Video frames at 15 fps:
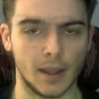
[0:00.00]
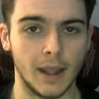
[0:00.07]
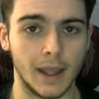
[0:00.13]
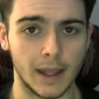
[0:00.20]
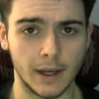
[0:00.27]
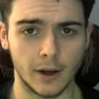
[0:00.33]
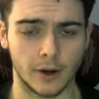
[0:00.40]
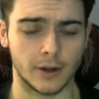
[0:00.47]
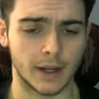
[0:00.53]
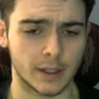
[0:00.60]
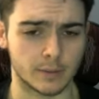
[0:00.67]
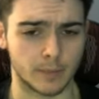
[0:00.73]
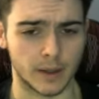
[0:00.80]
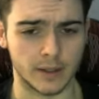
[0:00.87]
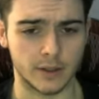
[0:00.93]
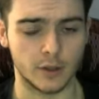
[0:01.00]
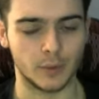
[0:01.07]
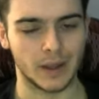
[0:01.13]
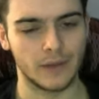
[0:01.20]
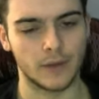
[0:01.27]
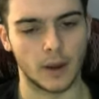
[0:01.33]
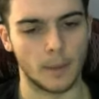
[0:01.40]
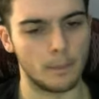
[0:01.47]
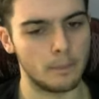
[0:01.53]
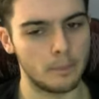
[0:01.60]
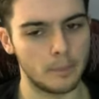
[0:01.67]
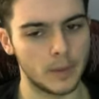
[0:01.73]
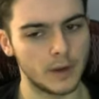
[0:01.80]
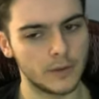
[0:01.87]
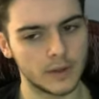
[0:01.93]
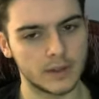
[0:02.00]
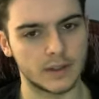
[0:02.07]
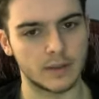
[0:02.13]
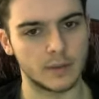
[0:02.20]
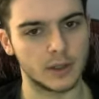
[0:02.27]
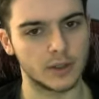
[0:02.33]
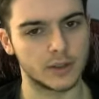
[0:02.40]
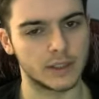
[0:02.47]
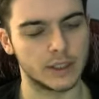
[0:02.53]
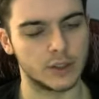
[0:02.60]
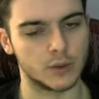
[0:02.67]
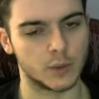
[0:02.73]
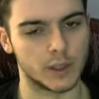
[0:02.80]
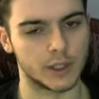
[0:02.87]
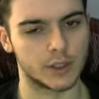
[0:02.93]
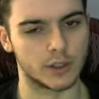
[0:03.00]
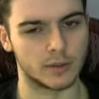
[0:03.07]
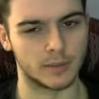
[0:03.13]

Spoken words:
In our next puzzle, we have a bit of a similar situation,